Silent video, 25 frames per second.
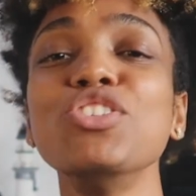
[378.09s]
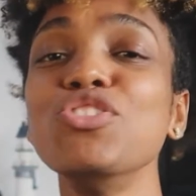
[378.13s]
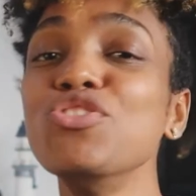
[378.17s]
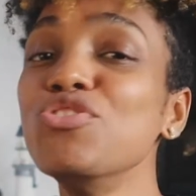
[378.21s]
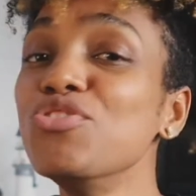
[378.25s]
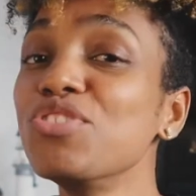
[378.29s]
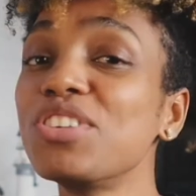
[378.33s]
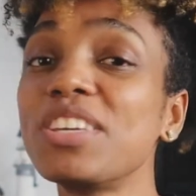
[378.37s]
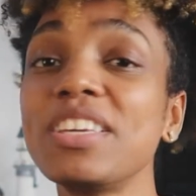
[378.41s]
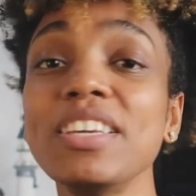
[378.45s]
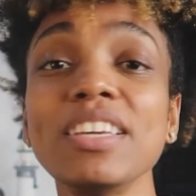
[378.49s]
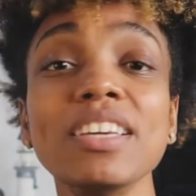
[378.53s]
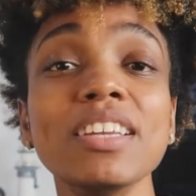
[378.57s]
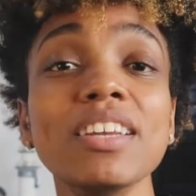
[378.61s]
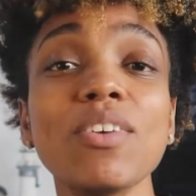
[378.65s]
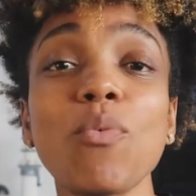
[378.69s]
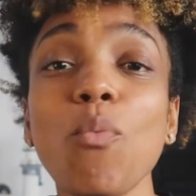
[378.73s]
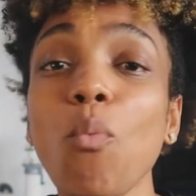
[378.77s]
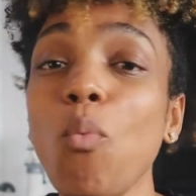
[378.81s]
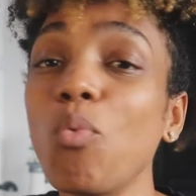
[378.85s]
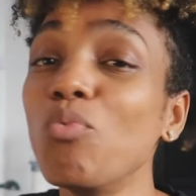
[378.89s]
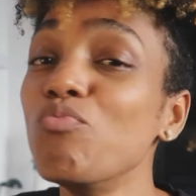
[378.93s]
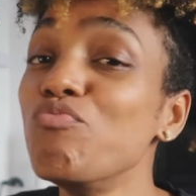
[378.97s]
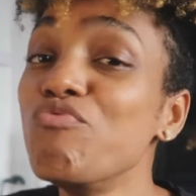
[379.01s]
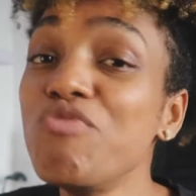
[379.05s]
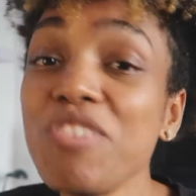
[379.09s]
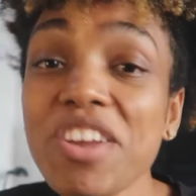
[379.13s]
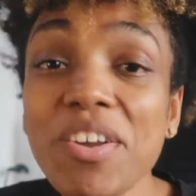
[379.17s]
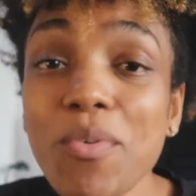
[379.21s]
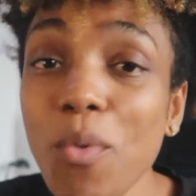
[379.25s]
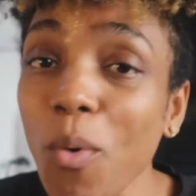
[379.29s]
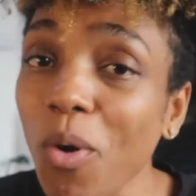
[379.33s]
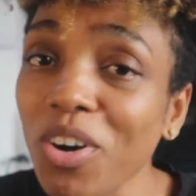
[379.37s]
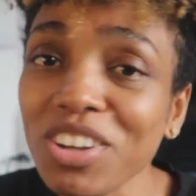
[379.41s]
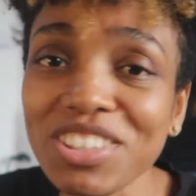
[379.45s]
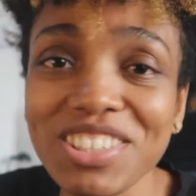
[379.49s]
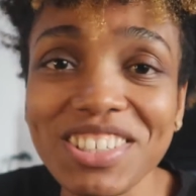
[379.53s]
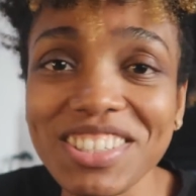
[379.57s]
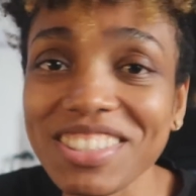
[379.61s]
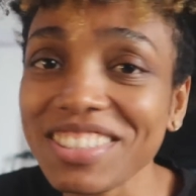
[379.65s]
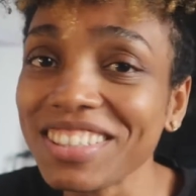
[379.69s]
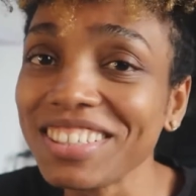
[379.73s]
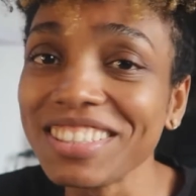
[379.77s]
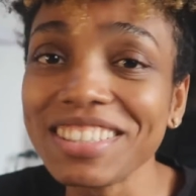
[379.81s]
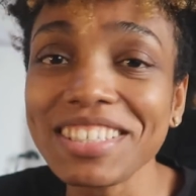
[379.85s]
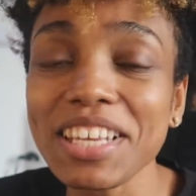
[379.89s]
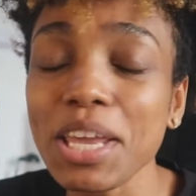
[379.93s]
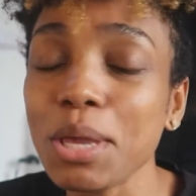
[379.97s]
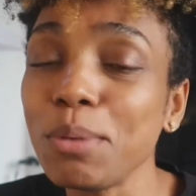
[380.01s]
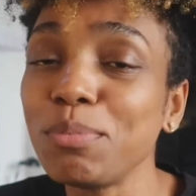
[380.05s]
You can
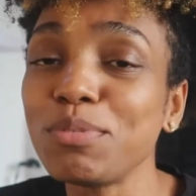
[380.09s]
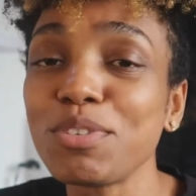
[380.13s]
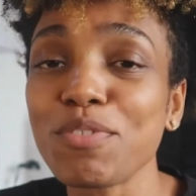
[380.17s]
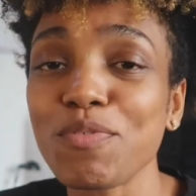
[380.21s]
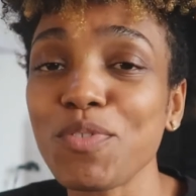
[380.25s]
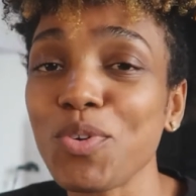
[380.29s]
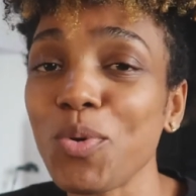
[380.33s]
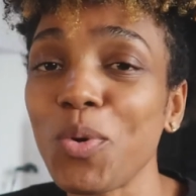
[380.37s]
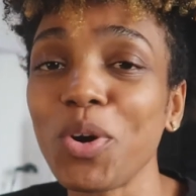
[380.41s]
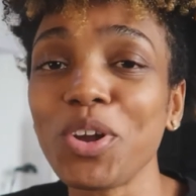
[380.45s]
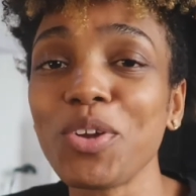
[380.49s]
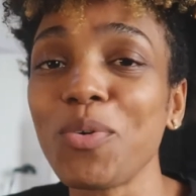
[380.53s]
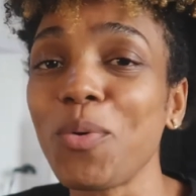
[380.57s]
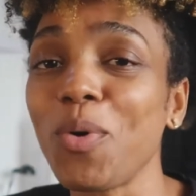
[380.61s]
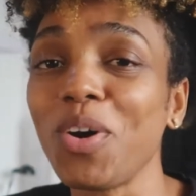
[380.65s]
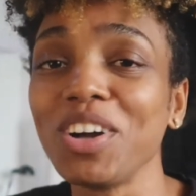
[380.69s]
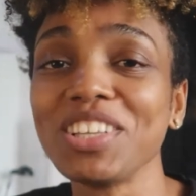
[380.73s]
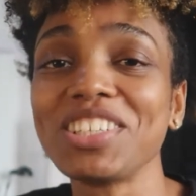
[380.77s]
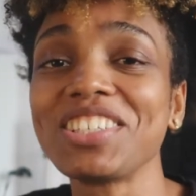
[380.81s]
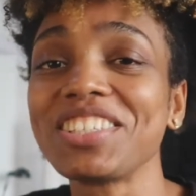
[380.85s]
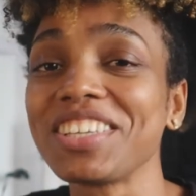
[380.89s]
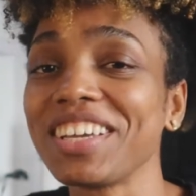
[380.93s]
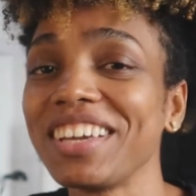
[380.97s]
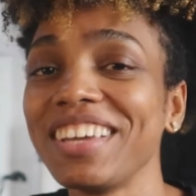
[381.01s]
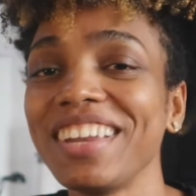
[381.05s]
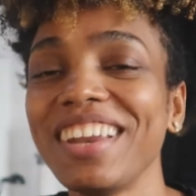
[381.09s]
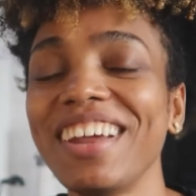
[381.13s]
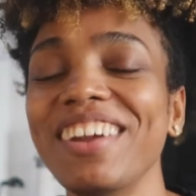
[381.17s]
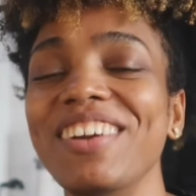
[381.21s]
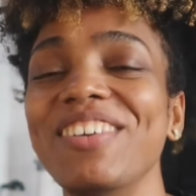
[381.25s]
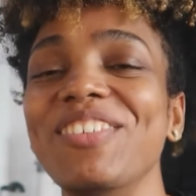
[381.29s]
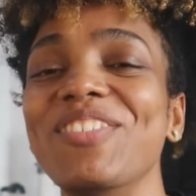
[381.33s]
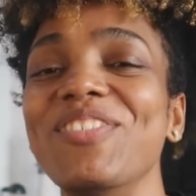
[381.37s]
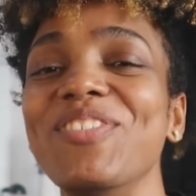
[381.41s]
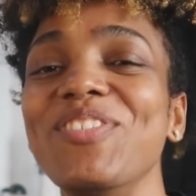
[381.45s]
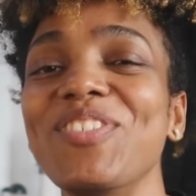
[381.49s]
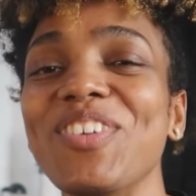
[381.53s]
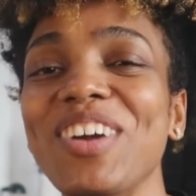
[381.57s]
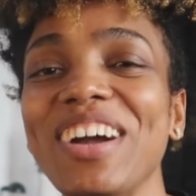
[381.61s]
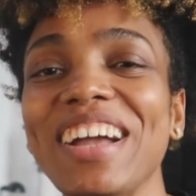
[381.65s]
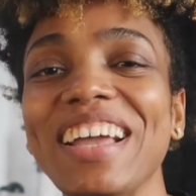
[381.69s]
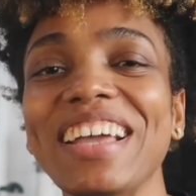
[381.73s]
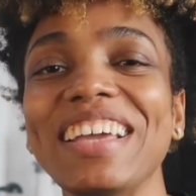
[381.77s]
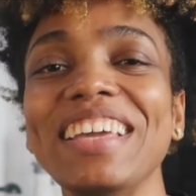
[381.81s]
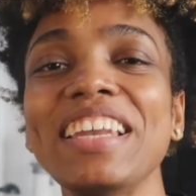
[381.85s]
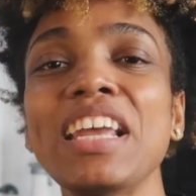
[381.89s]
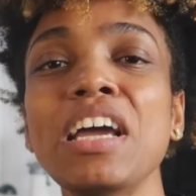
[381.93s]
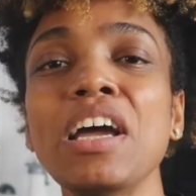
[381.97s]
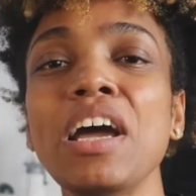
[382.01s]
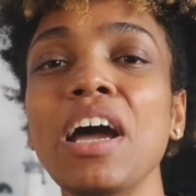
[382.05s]
rewatch the tapes if you want to watch it,
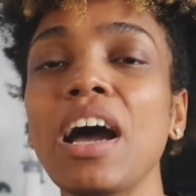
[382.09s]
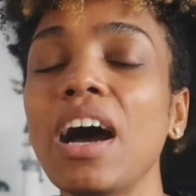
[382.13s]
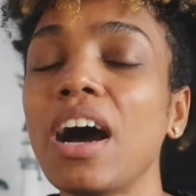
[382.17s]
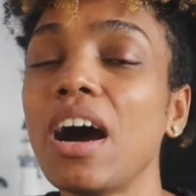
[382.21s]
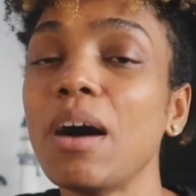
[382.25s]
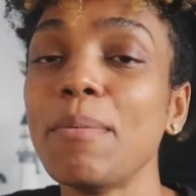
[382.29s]
right?